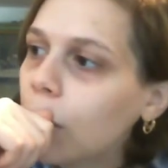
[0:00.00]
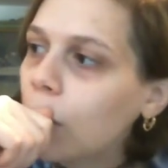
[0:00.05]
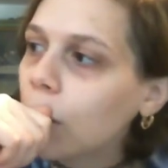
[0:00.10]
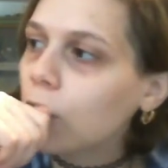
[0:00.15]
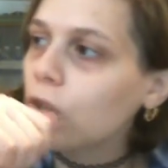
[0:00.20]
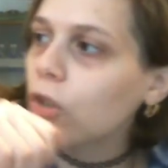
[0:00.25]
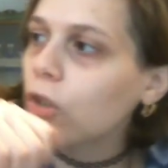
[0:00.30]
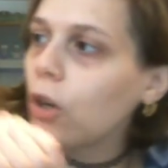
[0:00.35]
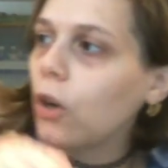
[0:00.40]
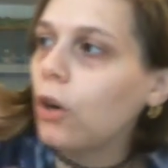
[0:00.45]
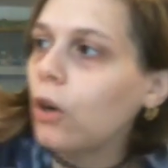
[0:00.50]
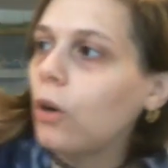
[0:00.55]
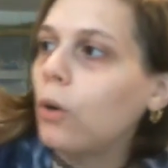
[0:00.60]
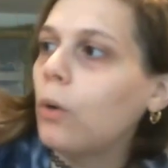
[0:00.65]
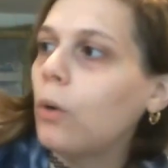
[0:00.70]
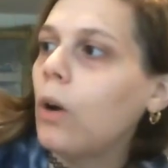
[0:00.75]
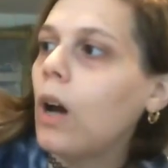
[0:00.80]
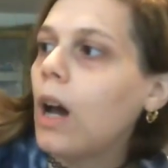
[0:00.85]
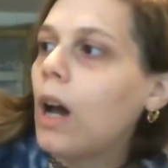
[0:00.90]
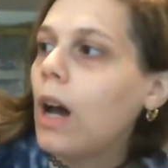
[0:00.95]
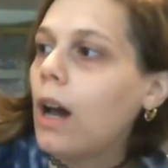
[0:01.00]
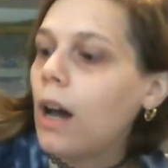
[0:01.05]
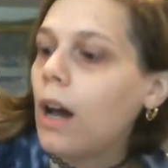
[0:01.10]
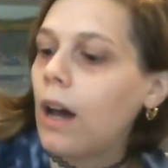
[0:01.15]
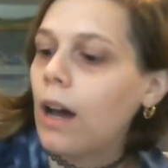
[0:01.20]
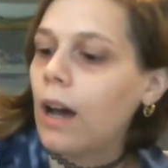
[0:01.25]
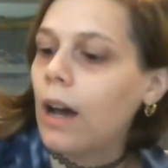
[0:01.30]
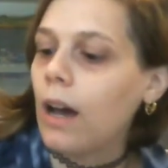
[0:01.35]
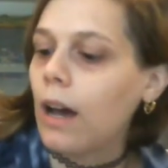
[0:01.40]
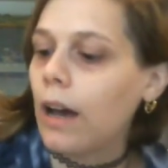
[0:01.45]
So
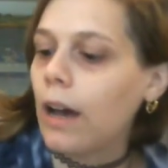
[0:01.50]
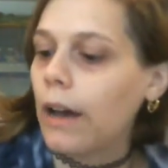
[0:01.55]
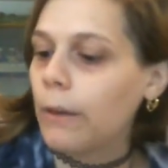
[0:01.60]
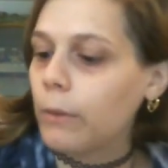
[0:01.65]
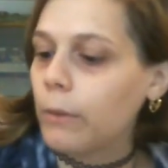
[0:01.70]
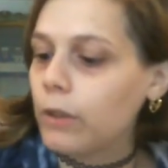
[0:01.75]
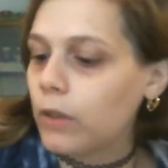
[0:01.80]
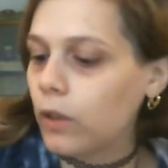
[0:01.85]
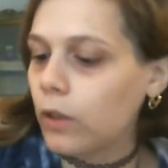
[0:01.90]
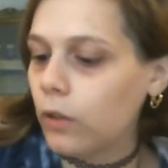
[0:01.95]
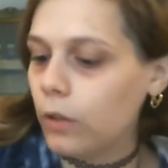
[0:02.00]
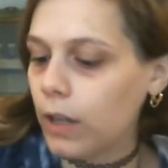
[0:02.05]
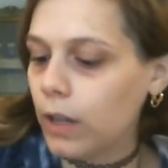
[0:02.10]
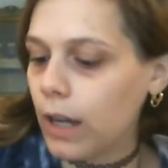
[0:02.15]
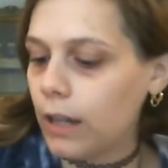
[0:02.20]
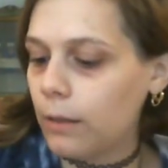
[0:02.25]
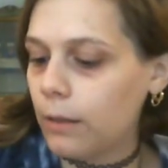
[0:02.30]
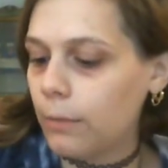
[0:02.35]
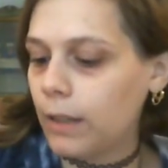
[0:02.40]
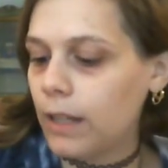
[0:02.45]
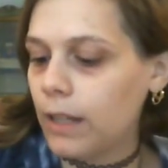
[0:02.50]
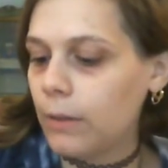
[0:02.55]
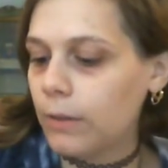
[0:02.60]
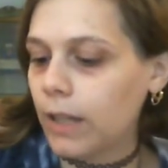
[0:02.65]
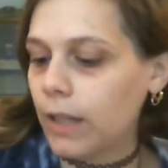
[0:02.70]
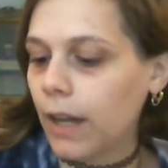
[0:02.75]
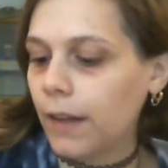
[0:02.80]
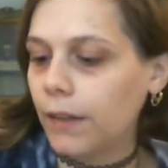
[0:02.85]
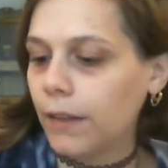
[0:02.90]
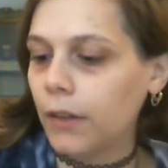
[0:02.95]
I went to go get him and he
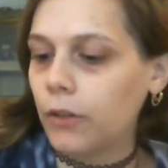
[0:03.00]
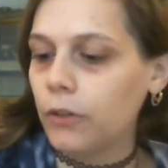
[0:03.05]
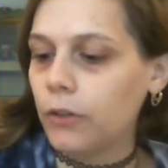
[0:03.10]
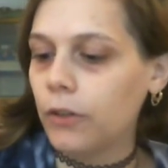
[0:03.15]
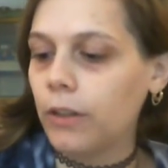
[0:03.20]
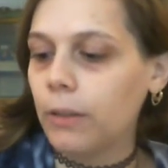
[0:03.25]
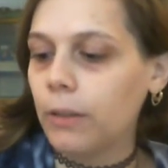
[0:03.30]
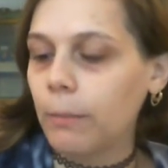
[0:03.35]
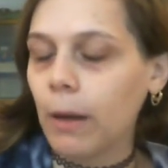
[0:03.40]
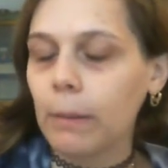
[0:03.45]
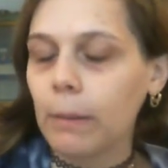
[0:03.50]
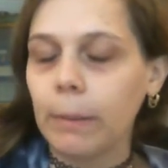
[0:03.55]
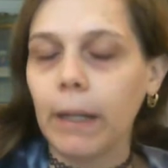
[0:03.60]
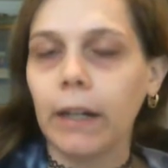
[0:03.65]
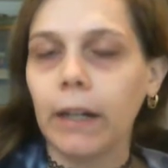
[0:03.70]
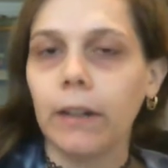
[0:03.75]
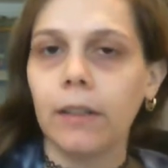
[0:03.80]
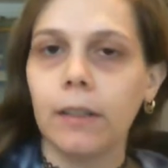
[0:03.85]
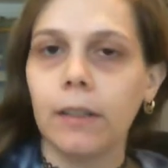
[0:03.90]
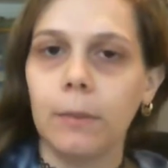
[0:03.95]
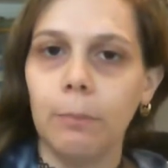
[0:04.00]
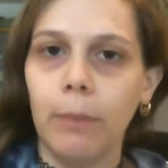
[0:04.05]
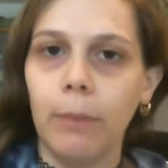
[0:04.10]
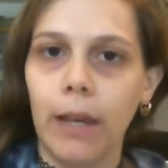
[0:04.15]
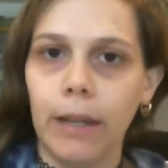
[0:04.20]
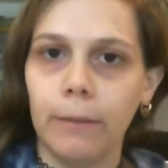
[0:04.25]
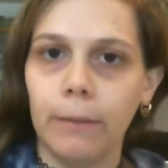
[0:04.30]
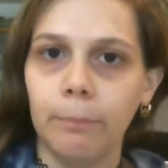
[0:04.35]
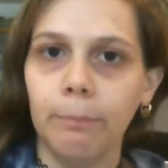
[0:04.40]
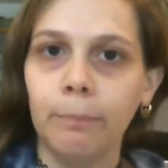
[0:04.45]
was hiding underneath my parents'
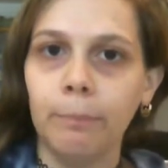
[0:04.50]
bed.